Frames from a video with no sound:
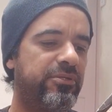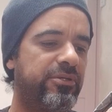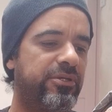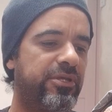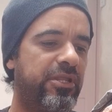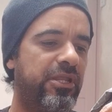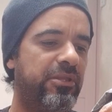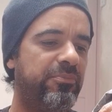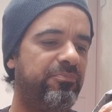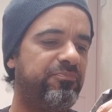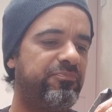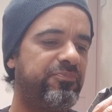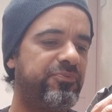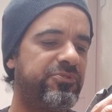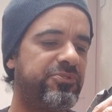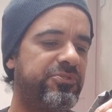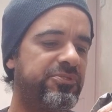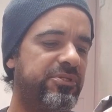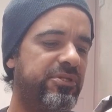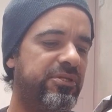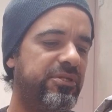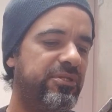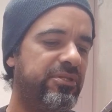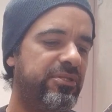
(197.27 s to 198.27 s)
clips,
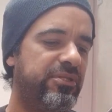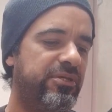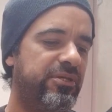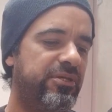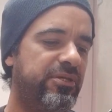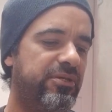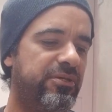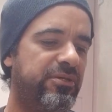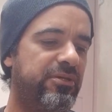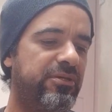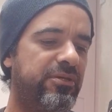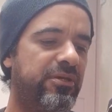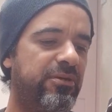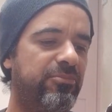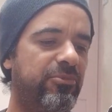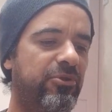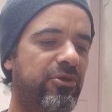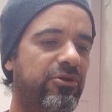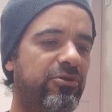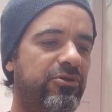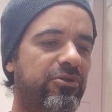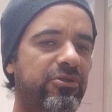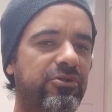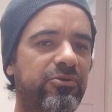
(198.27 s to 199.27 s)
and I'm
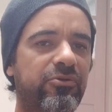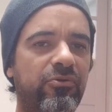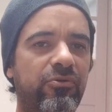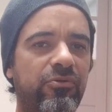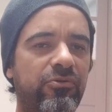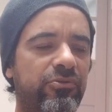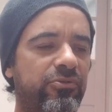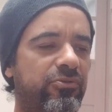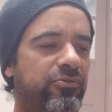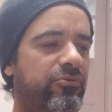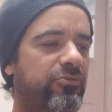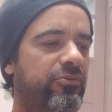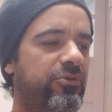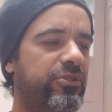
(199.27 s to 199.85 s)
not gonna go through